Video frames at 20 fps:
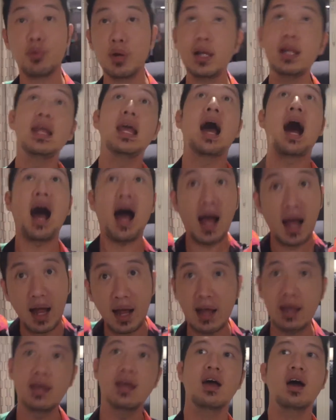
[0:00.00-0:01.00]
really
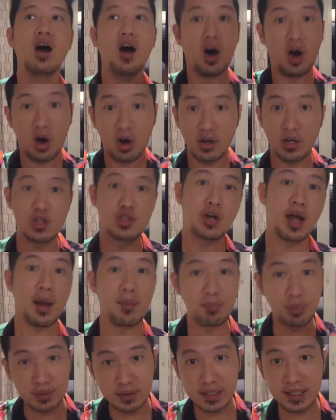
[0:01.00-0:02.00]
high on a
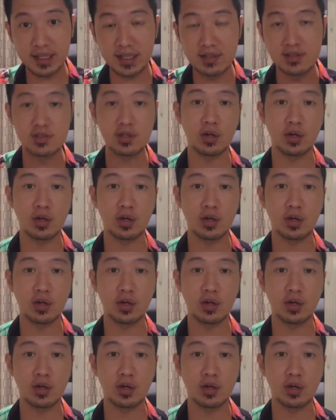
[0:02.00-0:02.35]
trampoline.